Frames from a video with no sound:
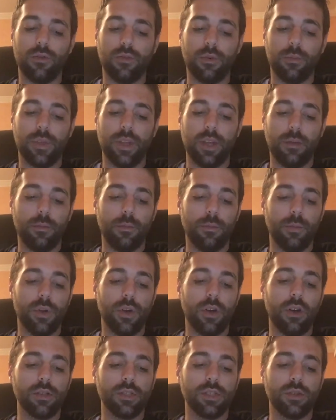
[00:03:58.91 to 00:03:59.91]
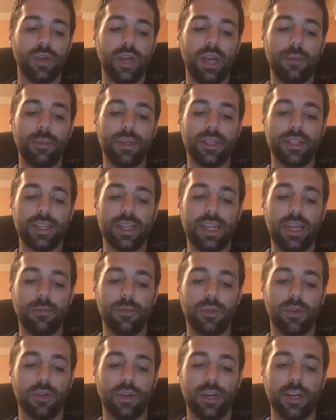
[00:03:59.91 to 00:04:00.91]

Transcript: from them, but also aiming to keep their